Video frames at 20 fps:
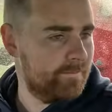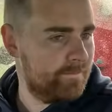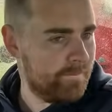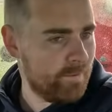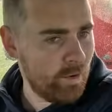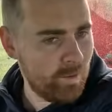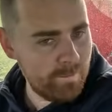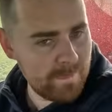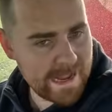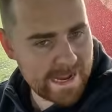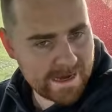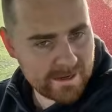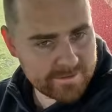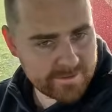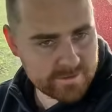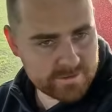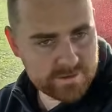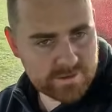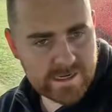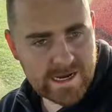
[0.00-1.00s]
going back on
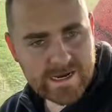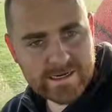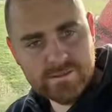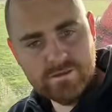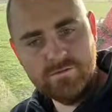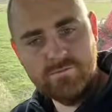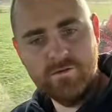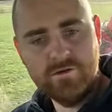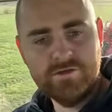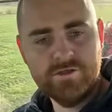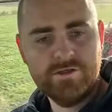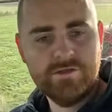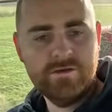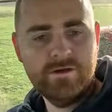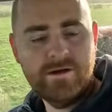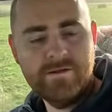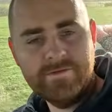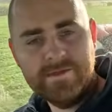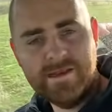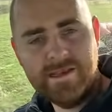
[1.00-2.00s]
your track too much
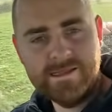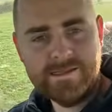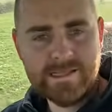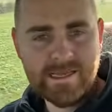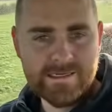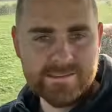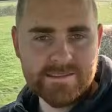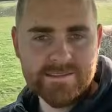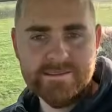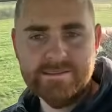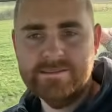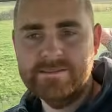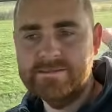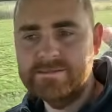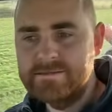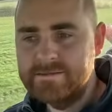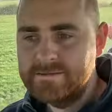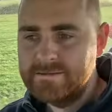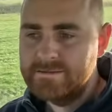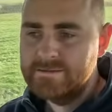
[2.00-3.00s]
or anything like that.
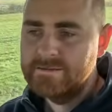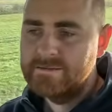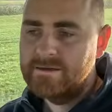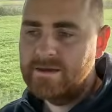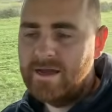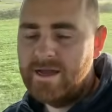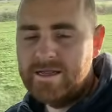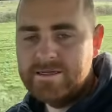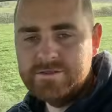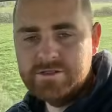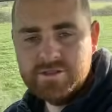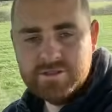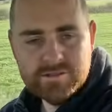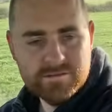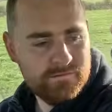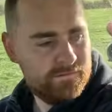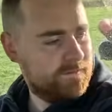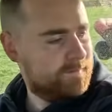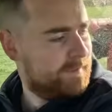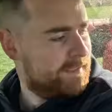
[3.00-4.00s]
And just
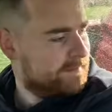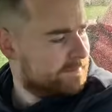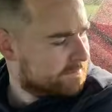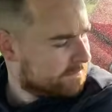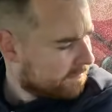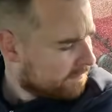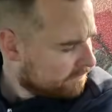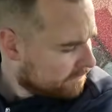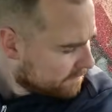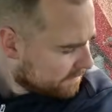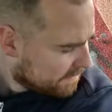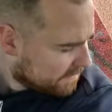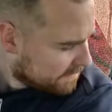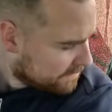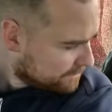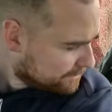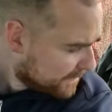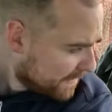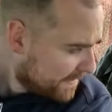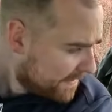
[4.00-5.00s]
spares around a bit.
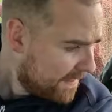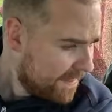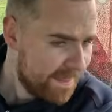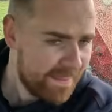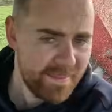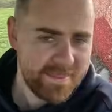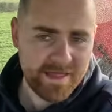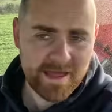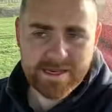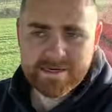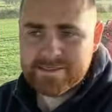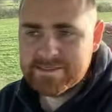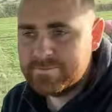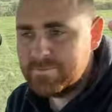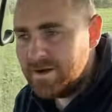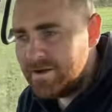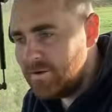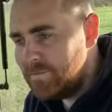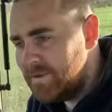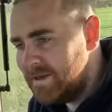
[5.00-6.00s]
That is
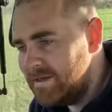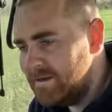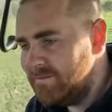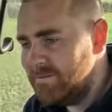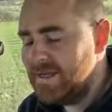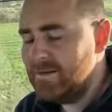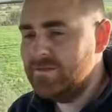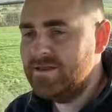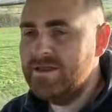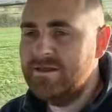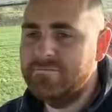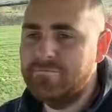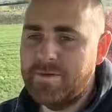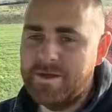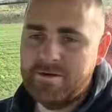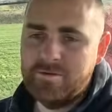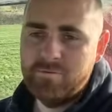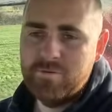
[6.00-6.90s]
my opinion. Maybe you have better